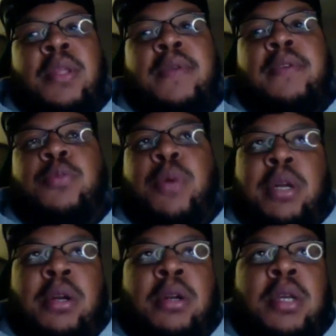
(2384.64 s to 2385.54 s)

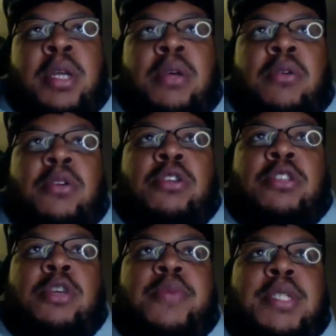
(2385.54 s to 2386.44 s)
Twitter. On
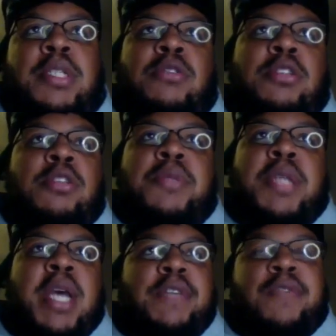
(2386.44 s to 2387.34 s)
YouTube, it's
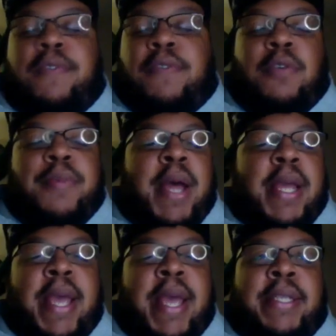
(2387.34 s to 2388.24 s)
YouTube/444
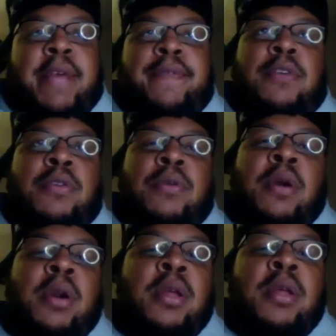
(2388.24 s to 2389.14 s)
Podcast,
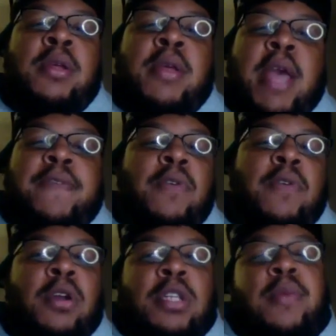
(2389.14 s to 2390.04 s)
FOR
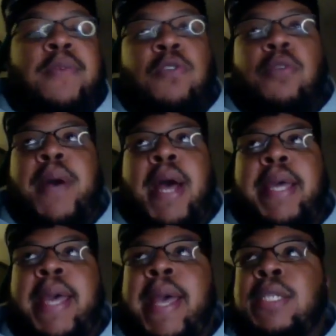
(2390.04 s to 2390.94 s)
4
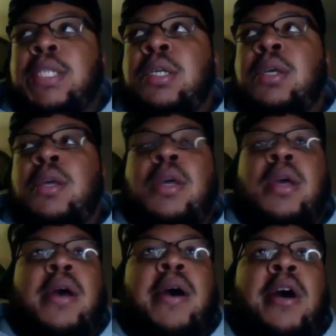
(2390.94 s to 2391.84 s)
Podcast.
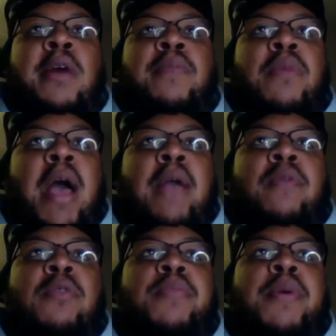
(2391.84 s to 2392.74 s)
I
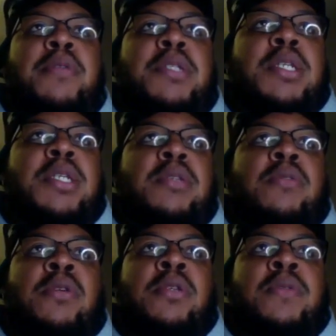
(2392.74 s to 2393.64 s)
will post this
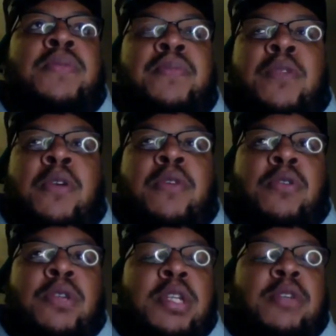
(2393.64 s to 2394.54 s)
on, of
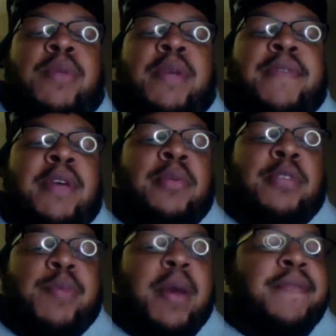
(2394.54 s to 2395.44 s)
course, it'll be available on
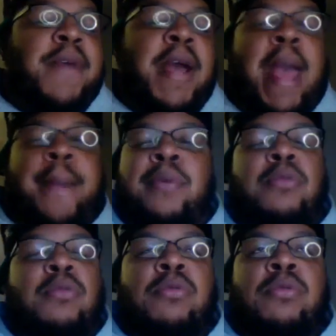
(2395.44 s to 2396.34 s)
Spotify, Apple,
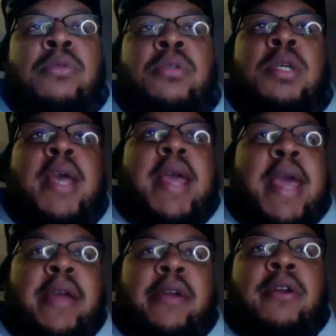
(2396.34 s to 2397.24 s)
Google,
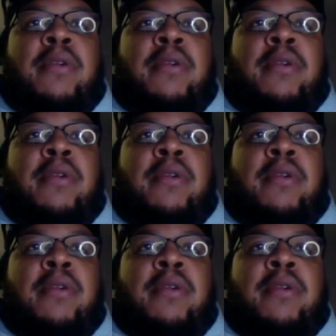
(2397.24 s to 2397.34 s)
Anchor.